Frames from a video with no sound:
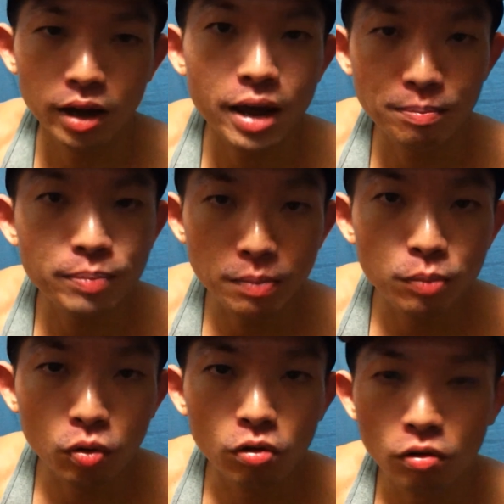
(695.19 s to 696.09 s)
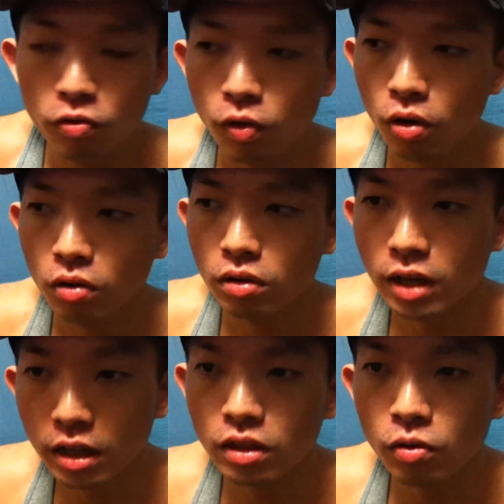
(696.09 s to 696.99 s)
at people for
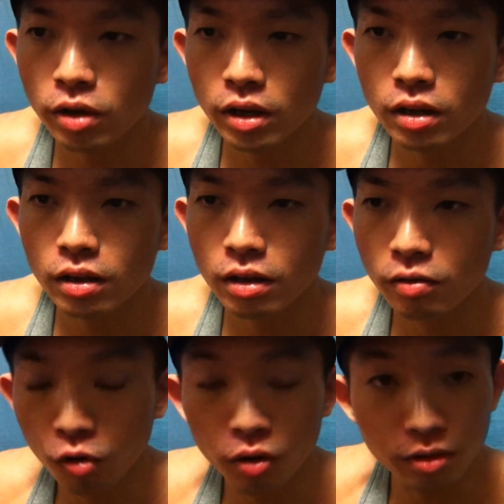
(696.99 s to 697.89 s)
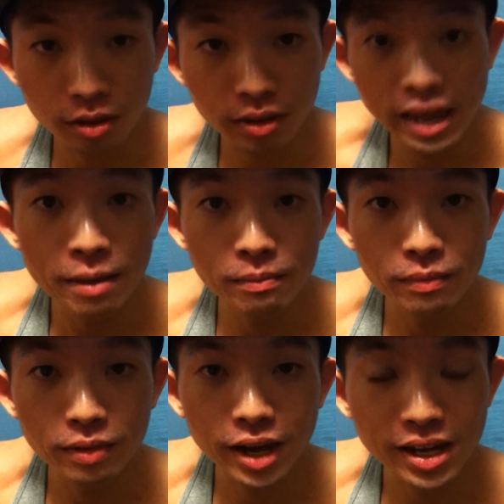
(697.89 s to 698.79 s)
literally, for
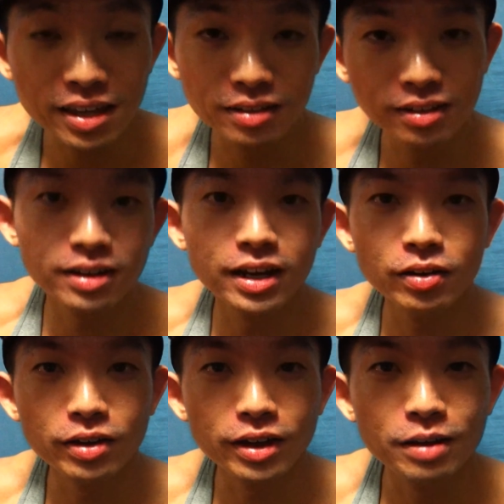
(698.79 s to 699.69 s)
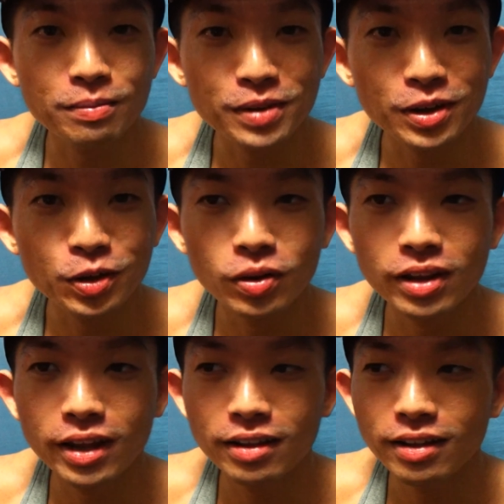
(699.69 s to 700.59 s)
them liking a certain kind of game. You know,
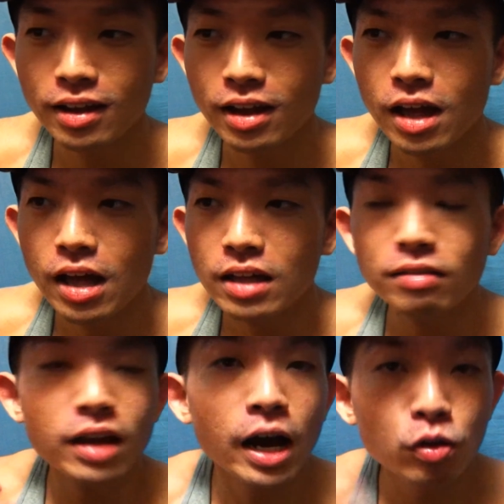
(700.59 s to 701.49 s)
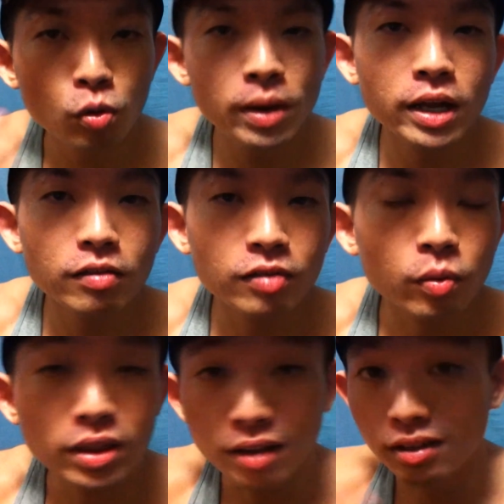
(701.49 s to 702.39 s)
that he's saying, I don't mind if
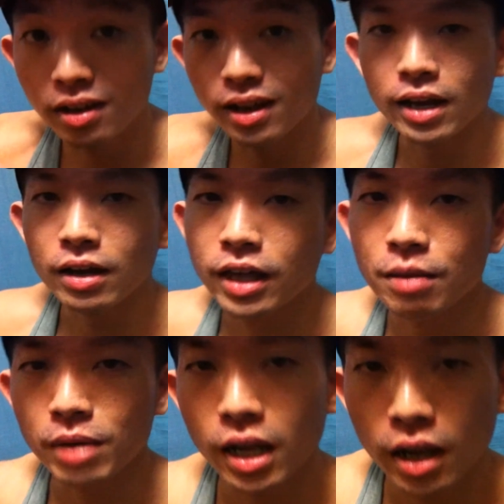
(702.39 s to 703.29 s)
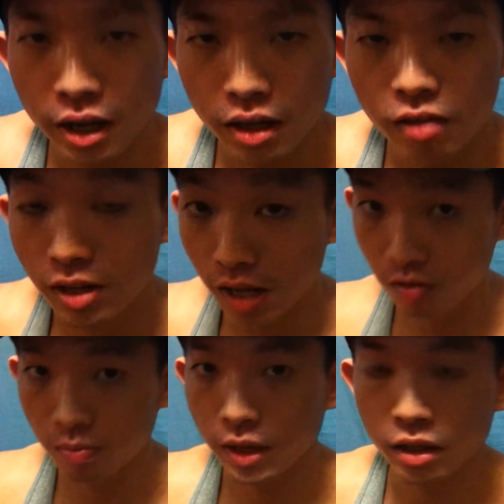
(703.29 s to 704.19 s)
someone doesn't like a game I like, if they
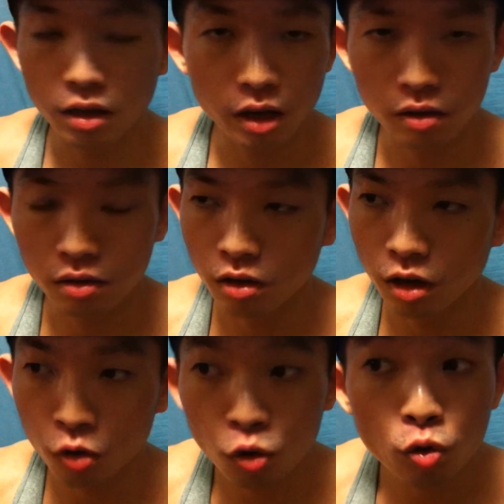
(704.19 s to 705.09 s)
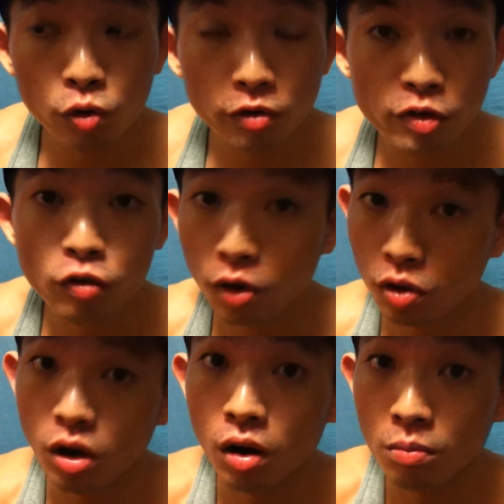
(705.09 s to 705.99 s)
explain it. Like the Lagoon review
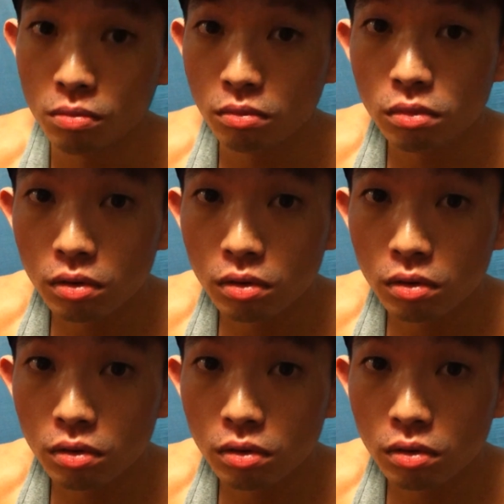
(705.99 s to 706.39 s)
for Tom